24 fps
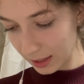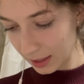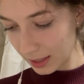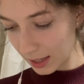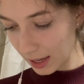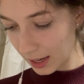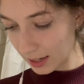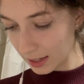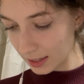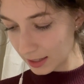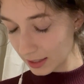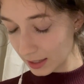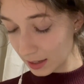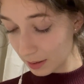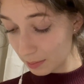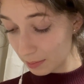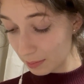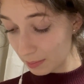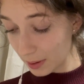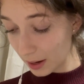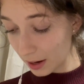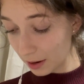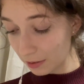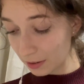That is
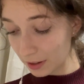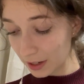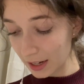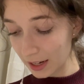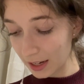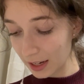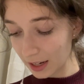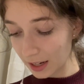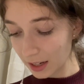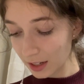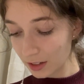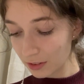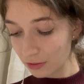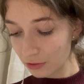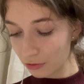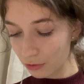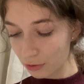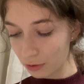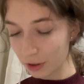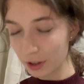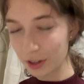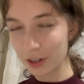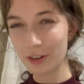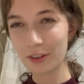about it
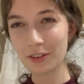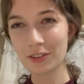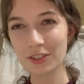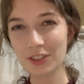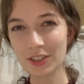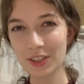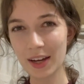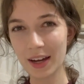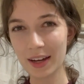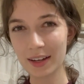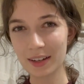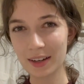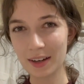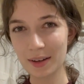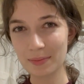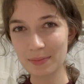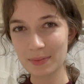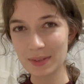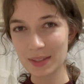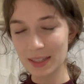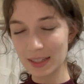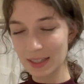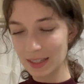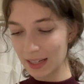for your
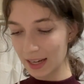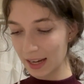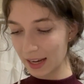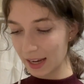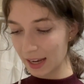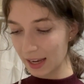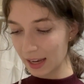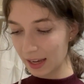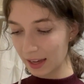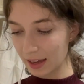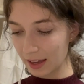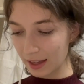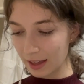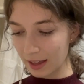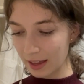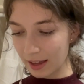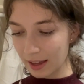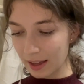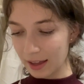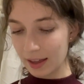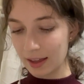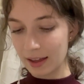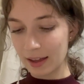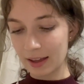checkup today.
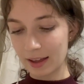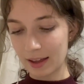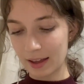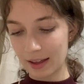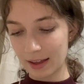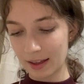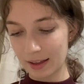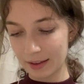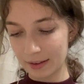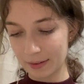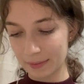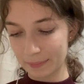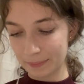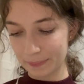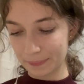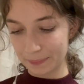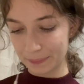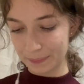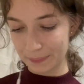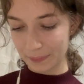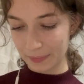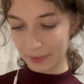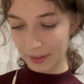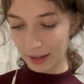
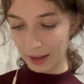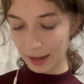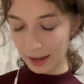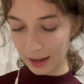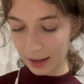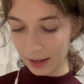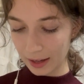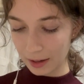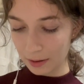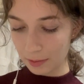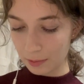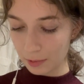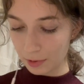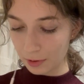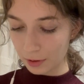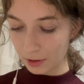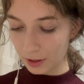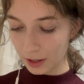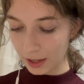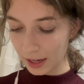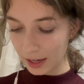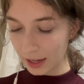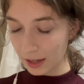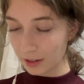I will
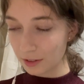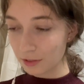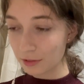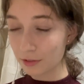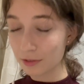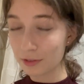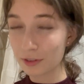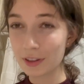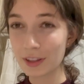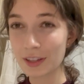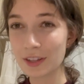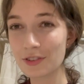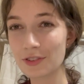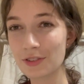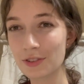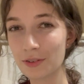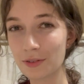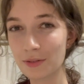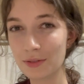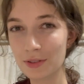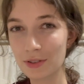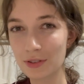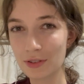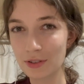hand over these
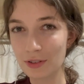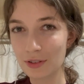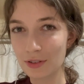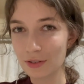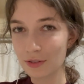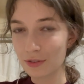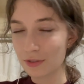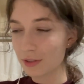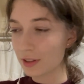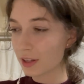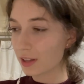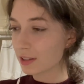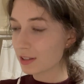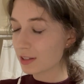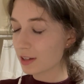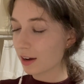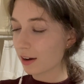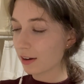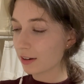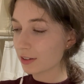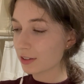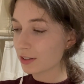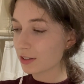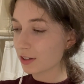notes to the
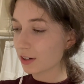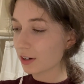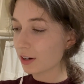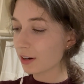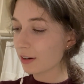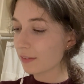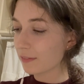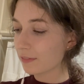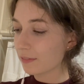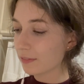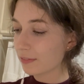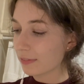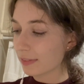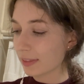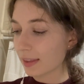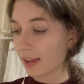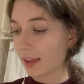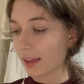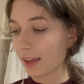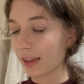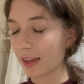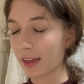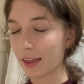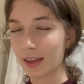doctor,
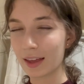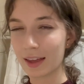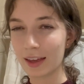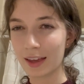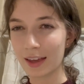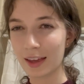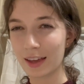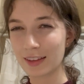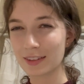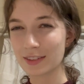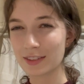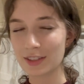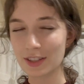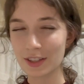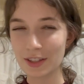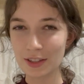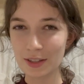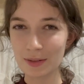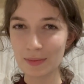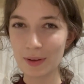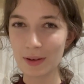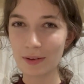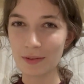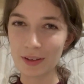and she
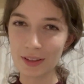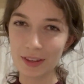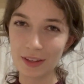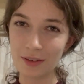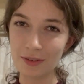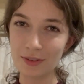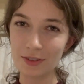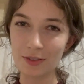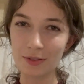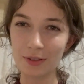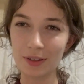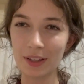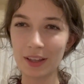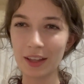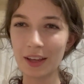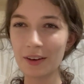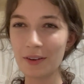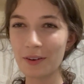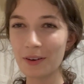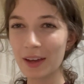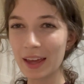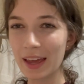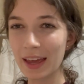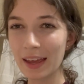should be with you shortly,
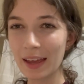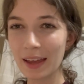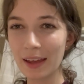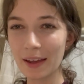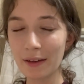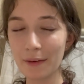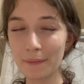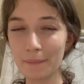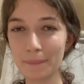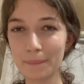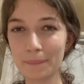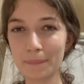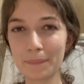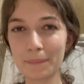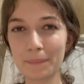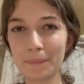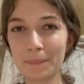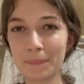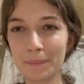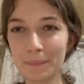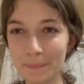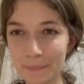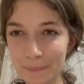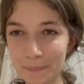okay?
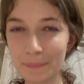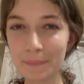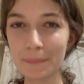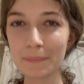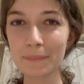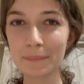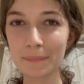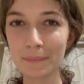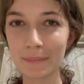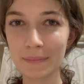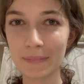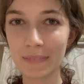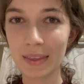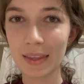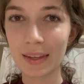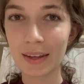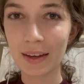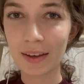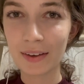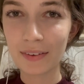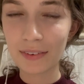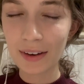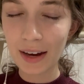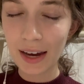
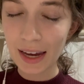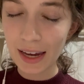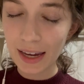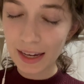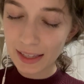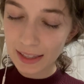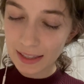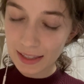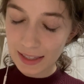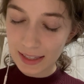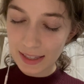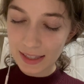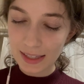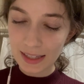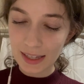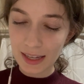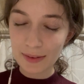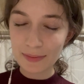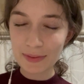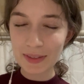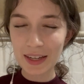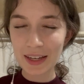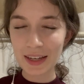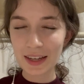Alright,
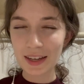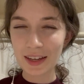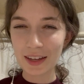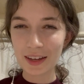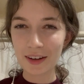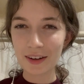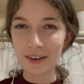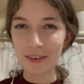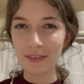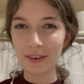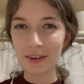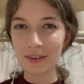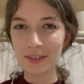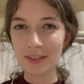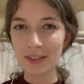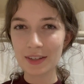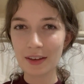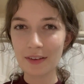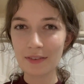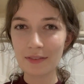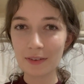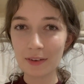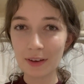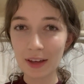keep taking care of
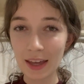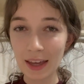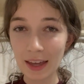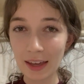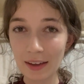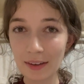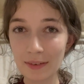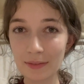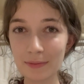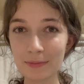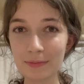yourself, okay?